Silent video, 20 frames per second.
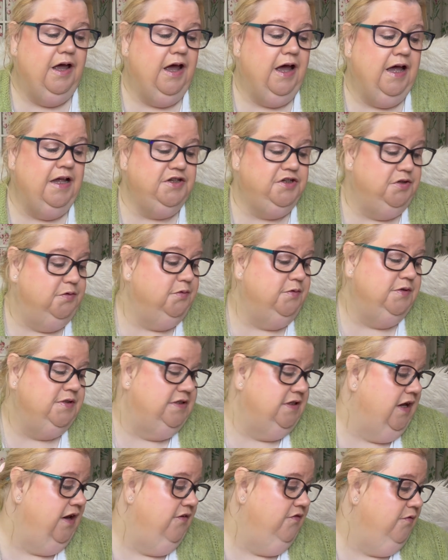as you will
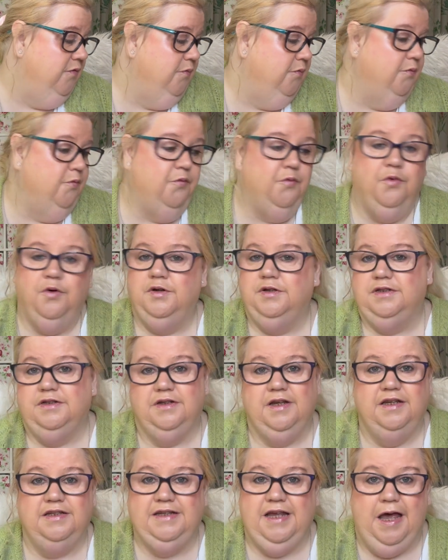see from what
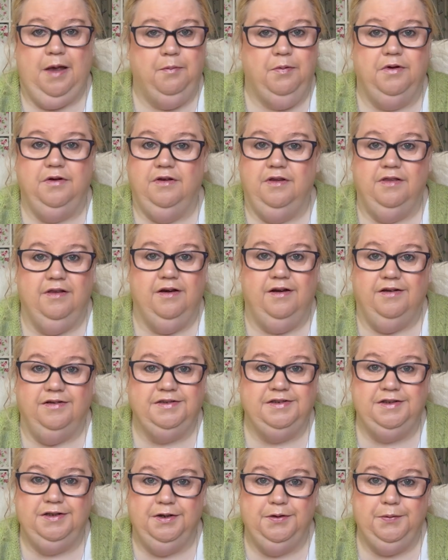has happened in the
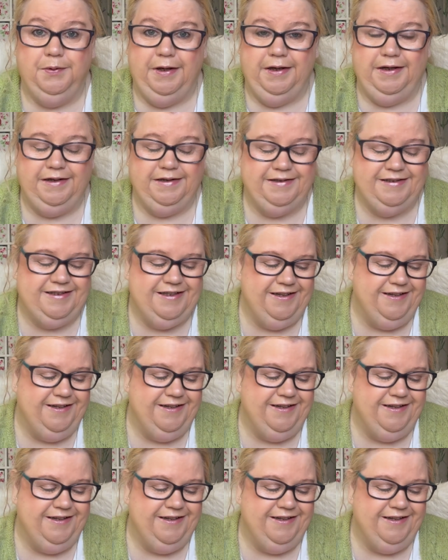last 2 weeks.